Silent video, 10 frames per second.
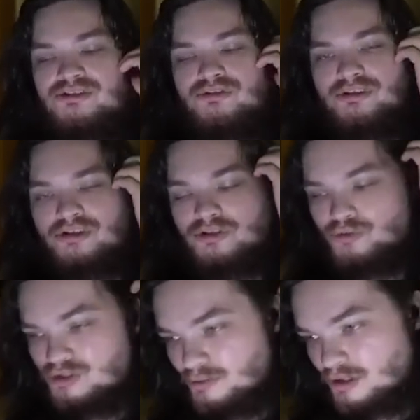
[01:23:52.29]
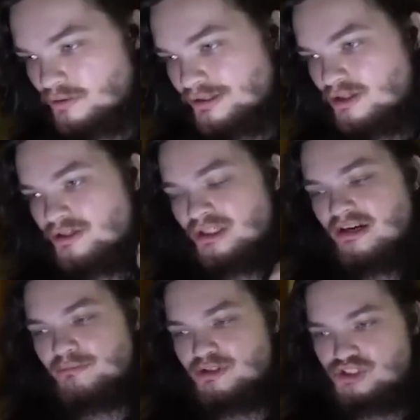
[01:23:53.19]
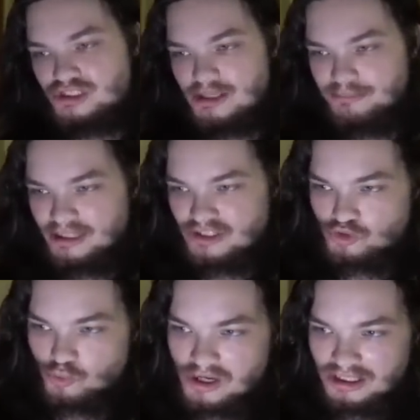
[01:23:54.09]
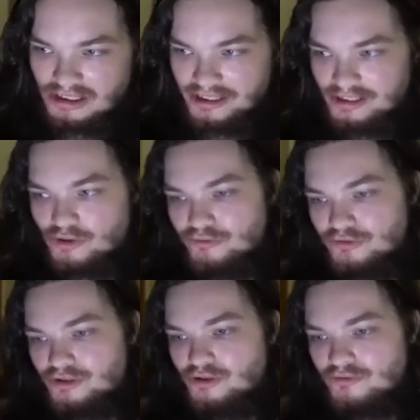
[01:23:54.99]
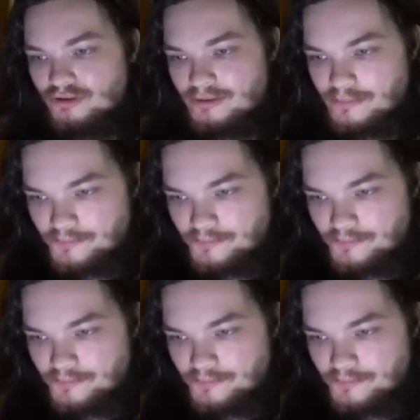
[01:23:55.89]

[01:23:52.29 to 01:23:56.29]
during the coups that were going on, the government just kept playing Swan Lake over and over?